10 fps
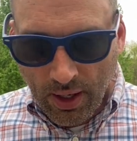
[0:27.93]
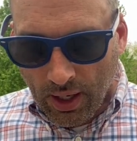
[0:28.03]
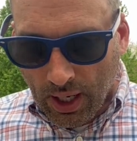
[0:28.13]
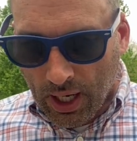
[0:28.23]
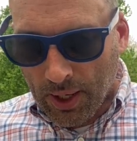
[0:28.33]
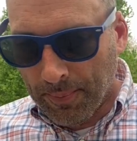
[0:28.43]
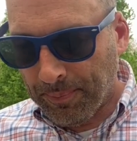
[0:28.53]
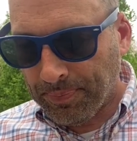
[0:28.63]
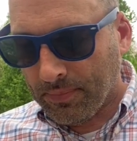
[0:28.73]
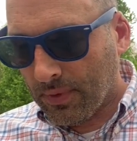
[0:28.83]
Um,
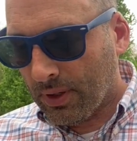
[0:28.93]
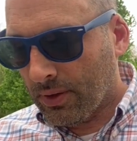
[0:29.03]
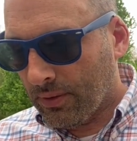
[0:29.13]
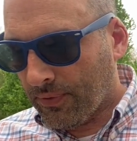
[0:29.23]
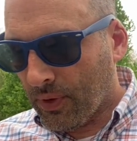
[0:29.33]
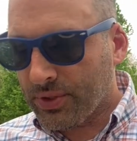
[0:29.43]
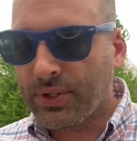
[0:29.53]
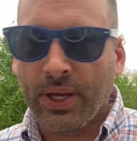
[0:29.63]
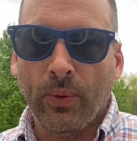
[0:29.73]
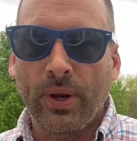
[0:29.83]
First
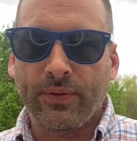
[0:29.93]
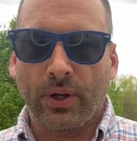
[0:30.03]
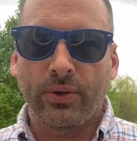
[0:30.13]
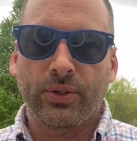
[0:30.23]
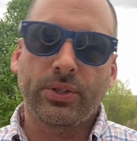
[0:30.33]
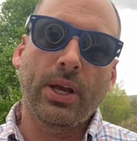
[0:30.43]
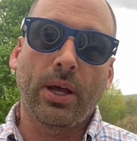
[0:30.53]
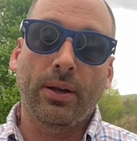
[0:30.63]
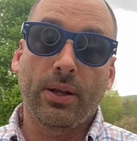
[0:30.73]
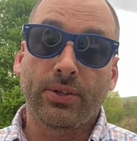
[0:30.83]
thing we have to
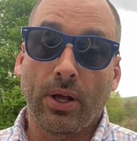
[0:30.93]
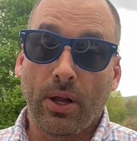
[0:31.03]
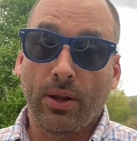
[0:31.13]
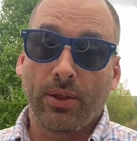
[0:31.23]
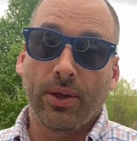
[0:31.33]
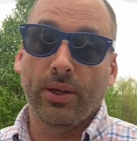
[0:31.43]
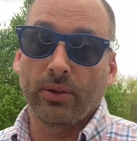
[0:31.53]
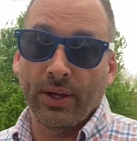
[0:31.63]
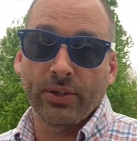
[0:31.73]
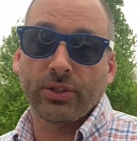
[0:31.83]
understand is that the
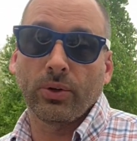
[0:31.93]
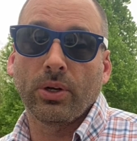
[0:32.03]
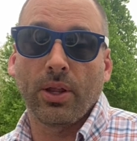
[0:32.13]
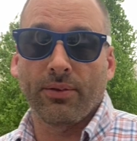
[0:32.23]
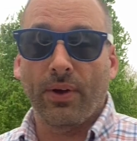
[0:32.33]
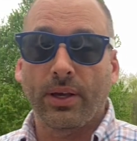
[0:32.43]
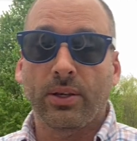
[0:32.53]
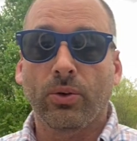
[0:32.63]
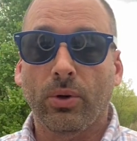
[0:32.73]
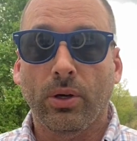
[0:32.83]
Lynx grill and the Viking
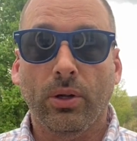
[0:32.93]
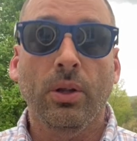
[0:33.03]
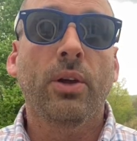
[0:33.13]
grill,